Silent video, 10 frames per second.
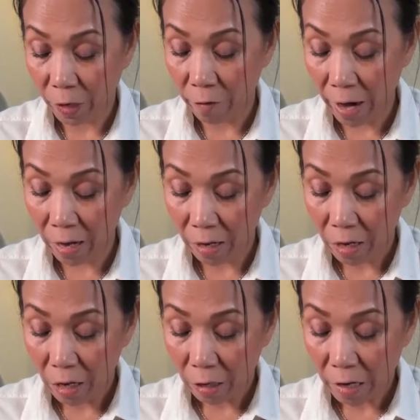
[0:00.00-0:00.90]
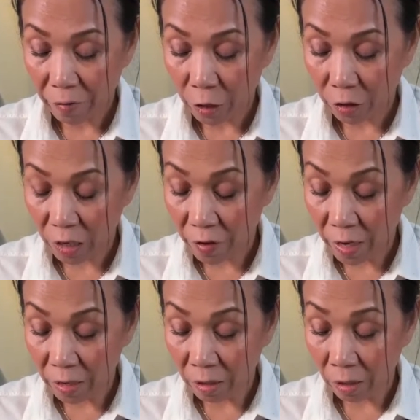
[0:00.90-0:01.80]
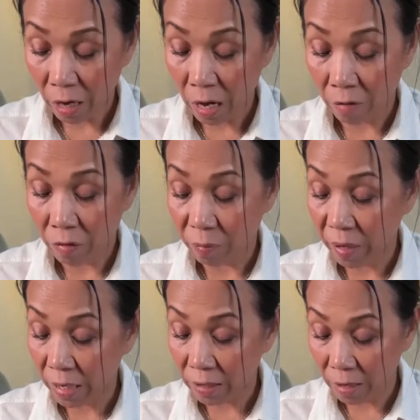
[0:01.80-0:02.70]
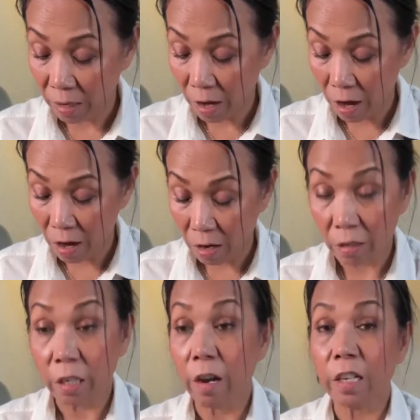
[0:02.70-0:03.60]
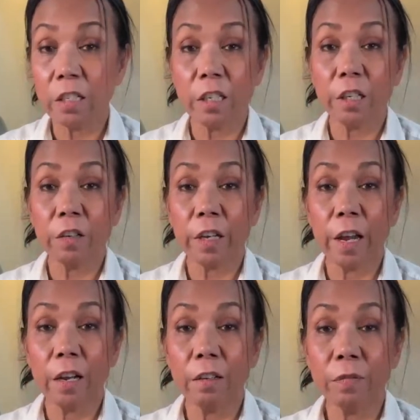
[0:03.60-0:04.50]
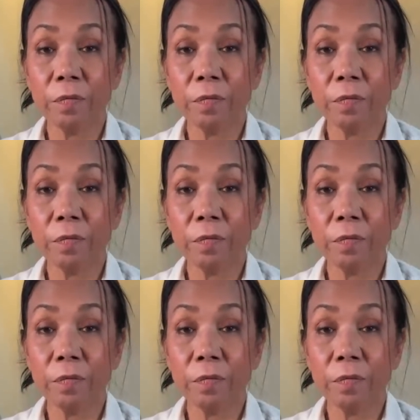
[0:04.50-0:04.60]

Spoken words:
All right. You have a good evening. Have a blessed Sunday until I see you again.